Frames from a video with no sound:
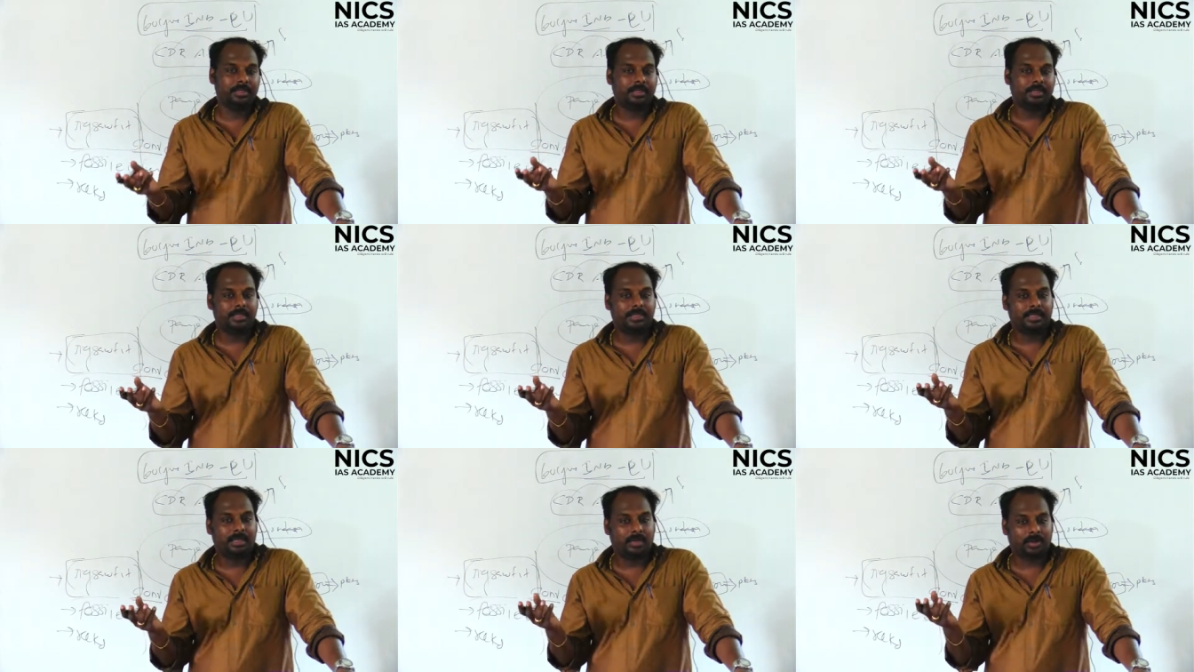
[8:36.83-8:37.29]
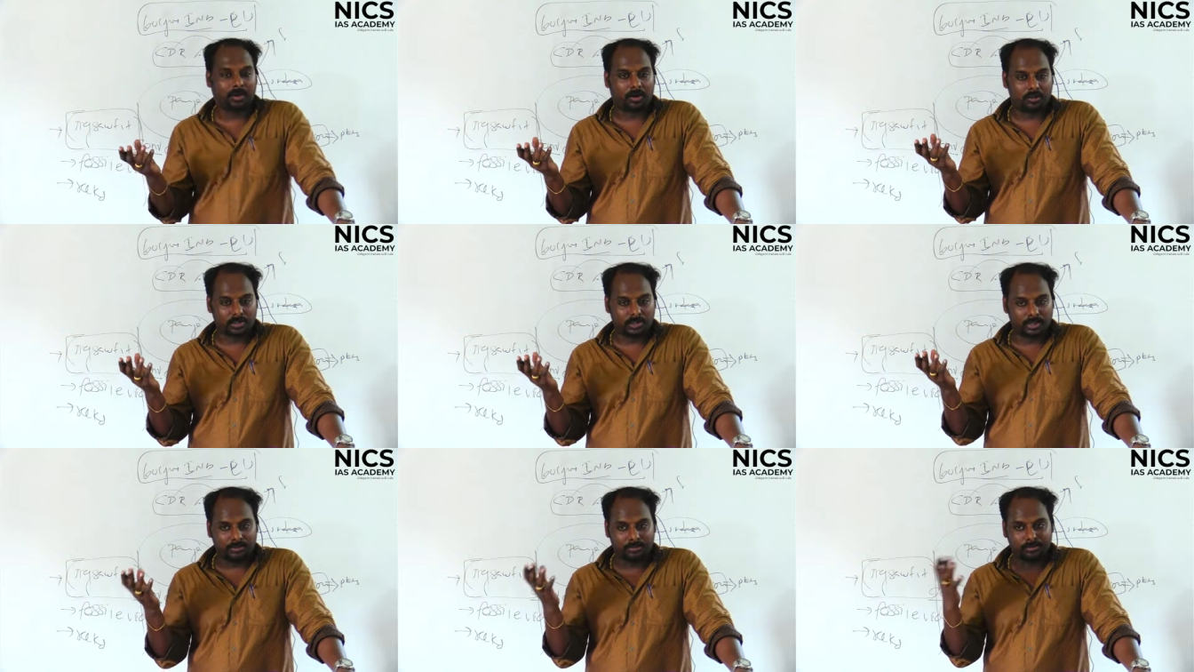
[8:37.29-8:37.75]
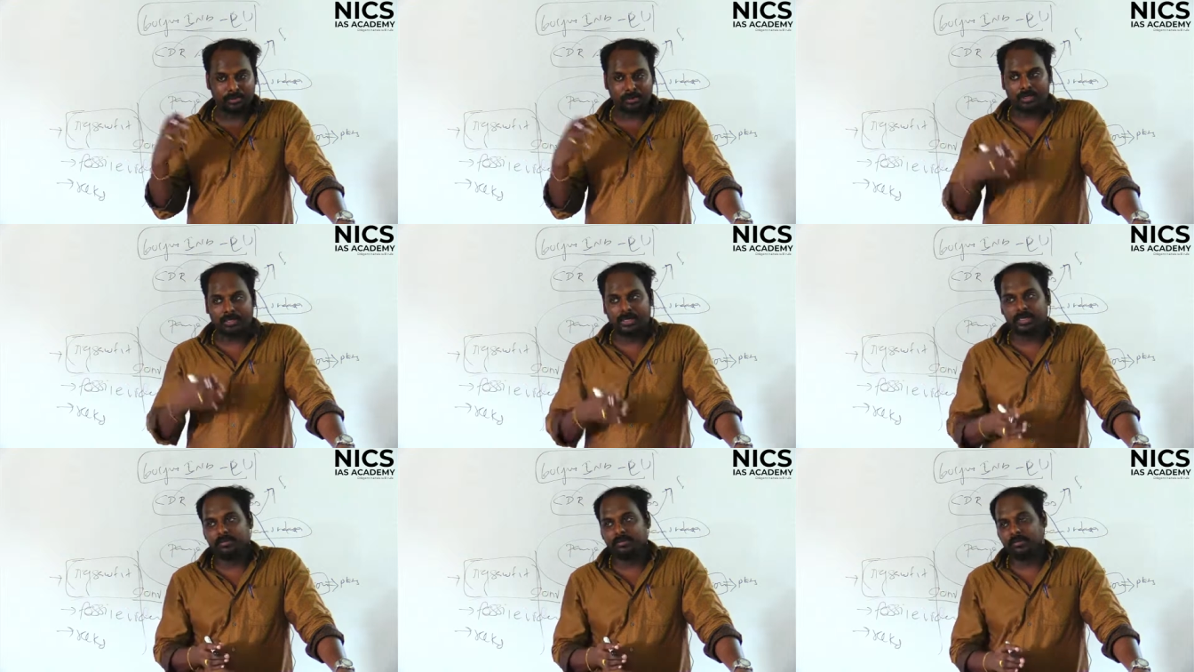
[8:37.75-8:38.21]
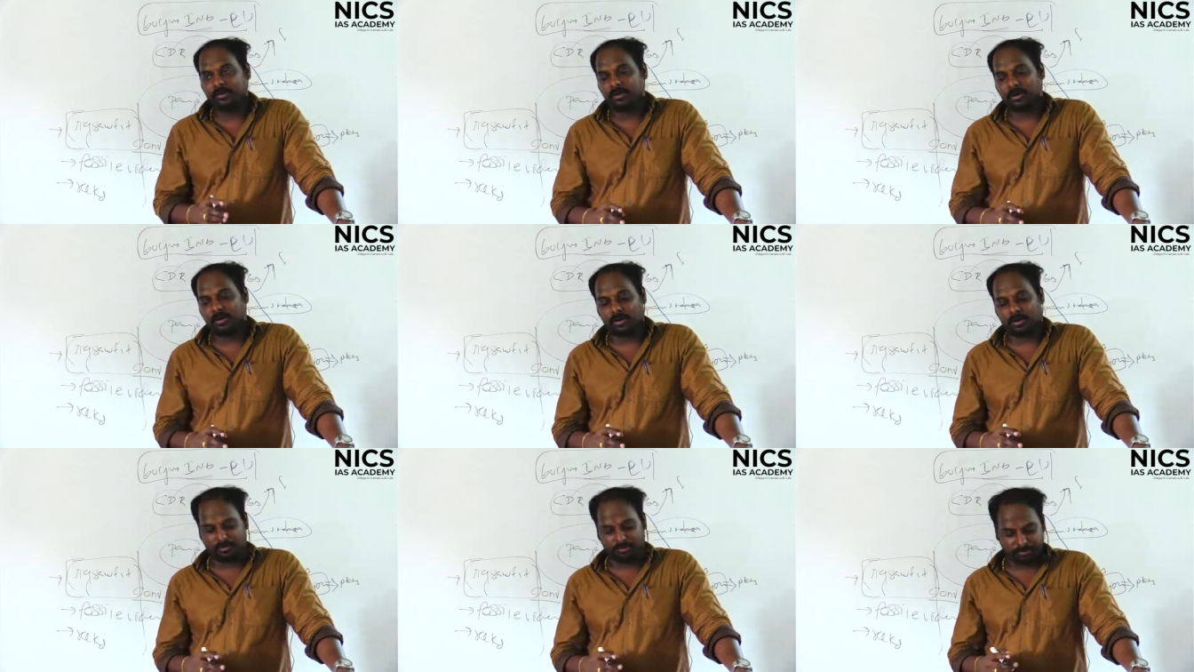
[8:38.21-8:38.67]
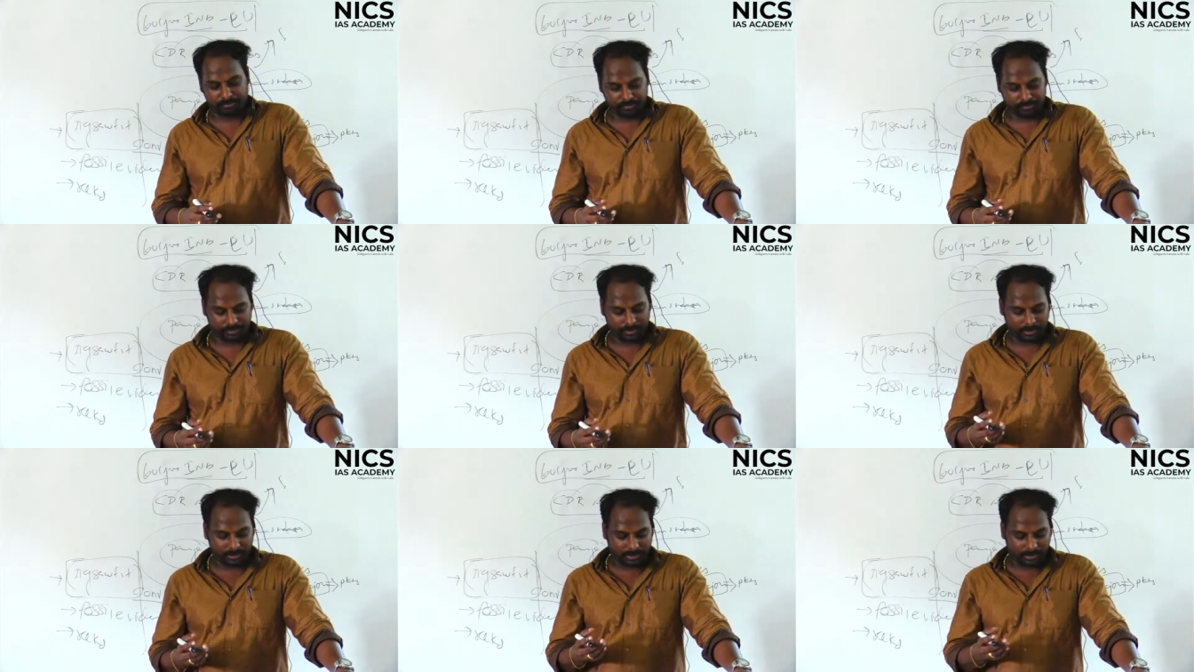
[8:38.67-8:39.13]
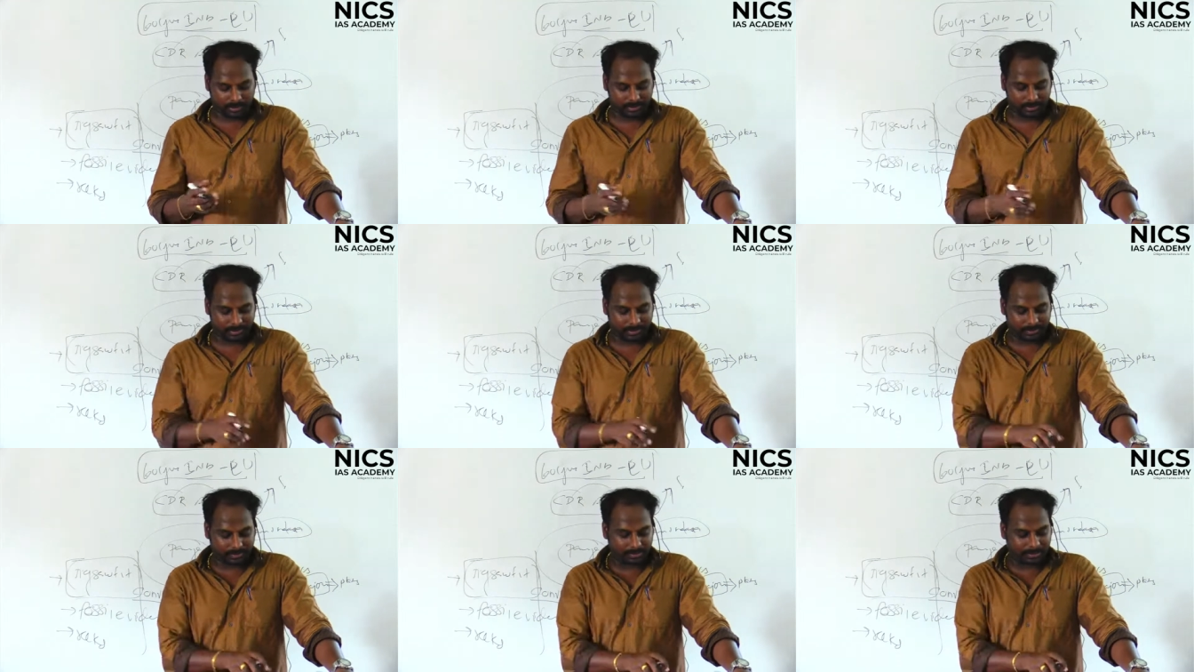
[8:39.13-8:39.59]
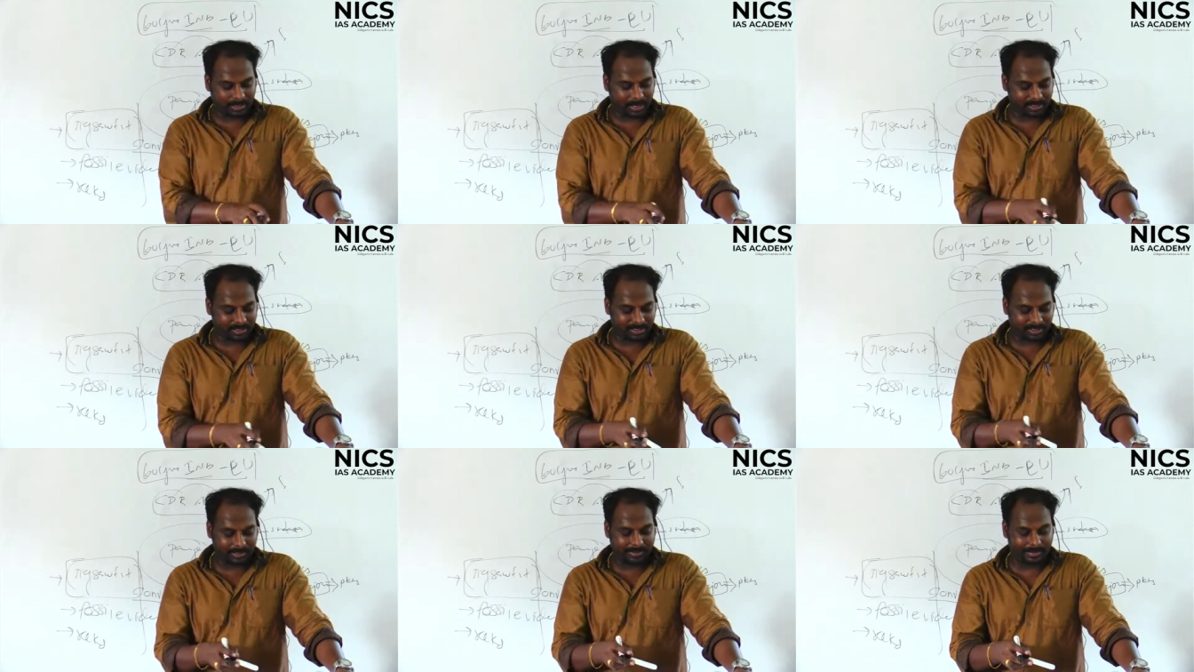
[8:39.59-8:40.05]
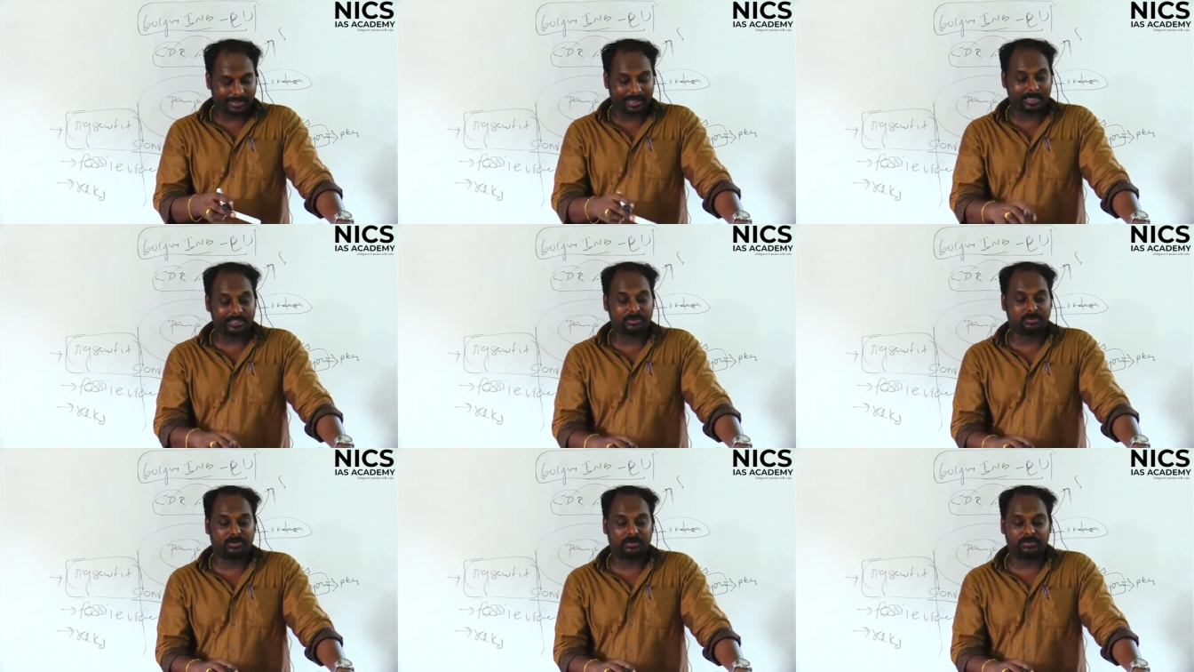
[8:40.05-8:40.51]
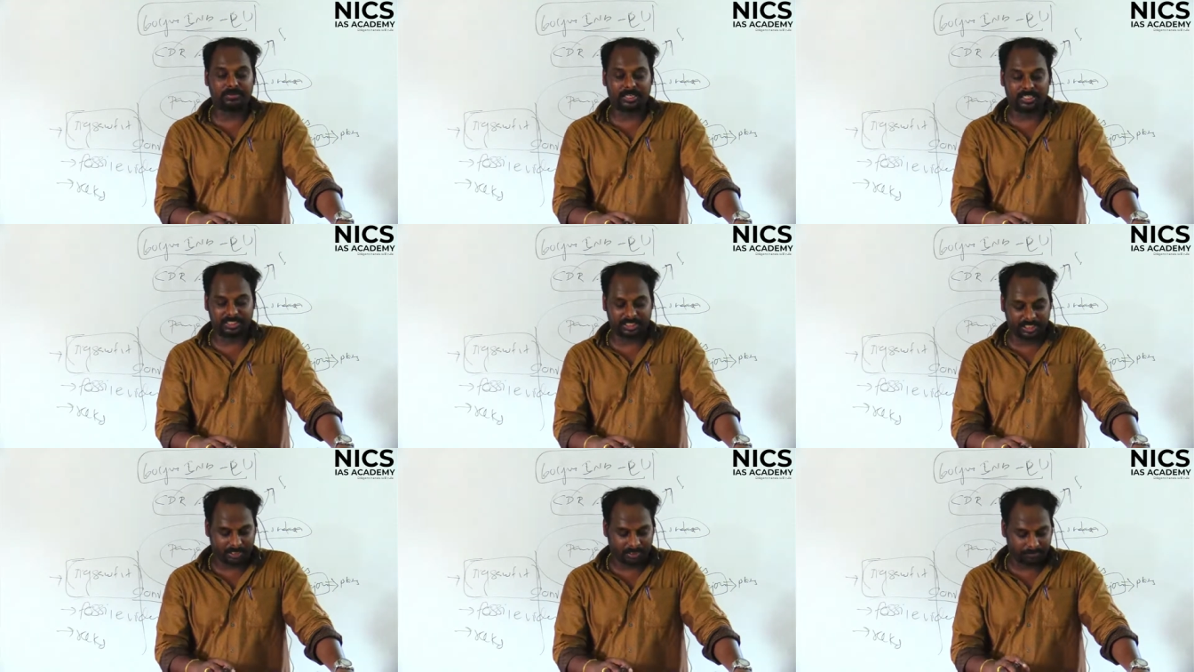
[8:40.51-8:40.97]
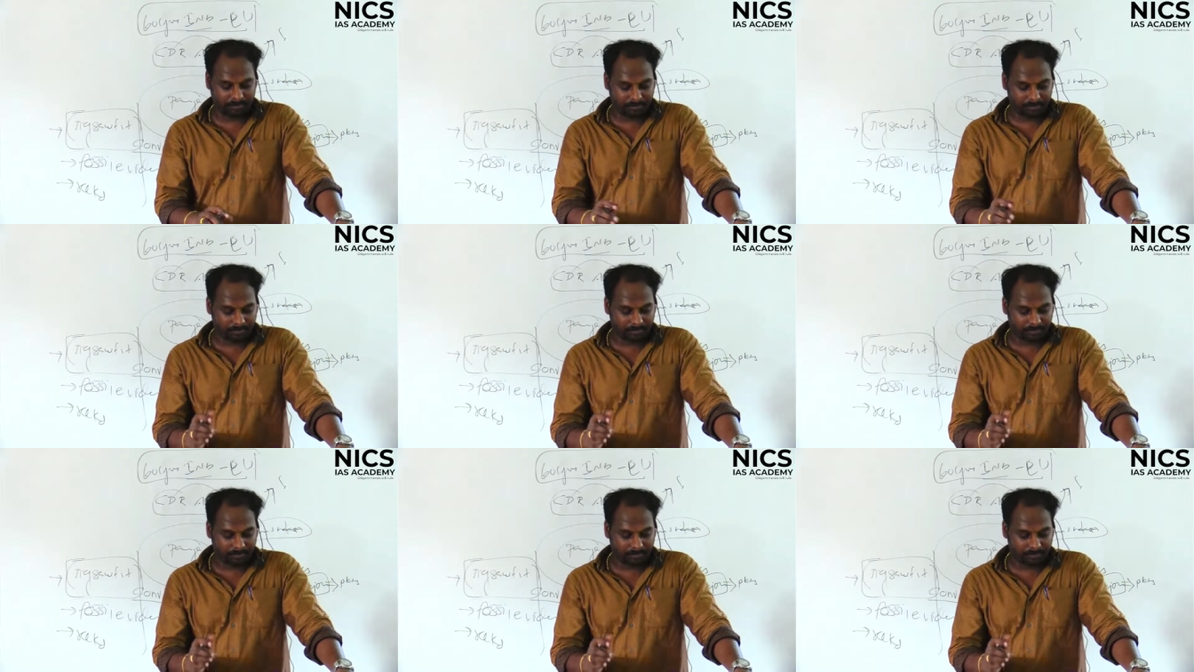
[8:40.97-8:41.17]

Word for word: they are also importing lot of uh, natural gas from Russia.